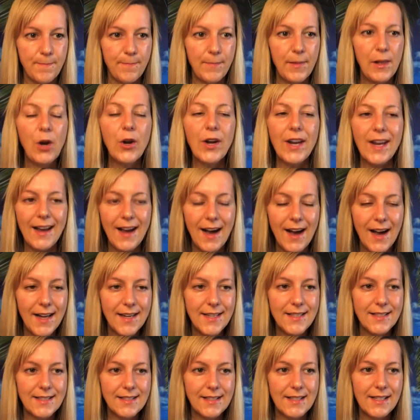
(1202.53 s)
Looking
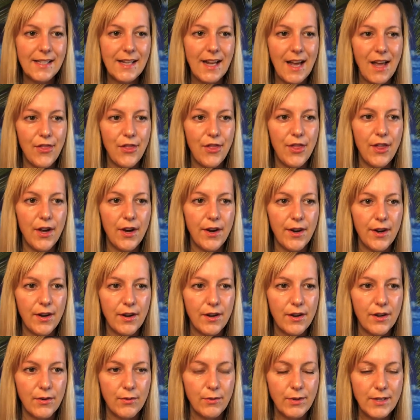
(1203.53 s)
honestly at the
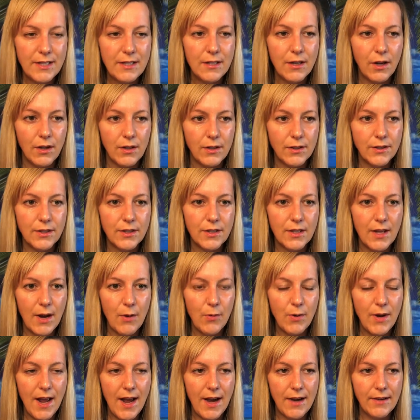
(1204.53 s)
results, I
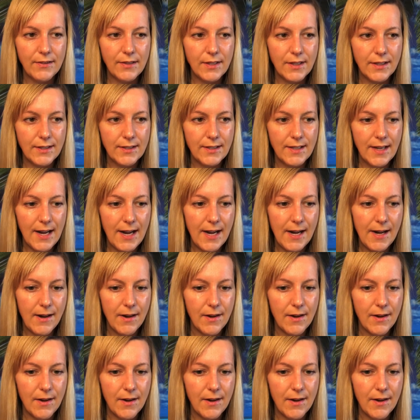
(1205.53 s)
would have to say,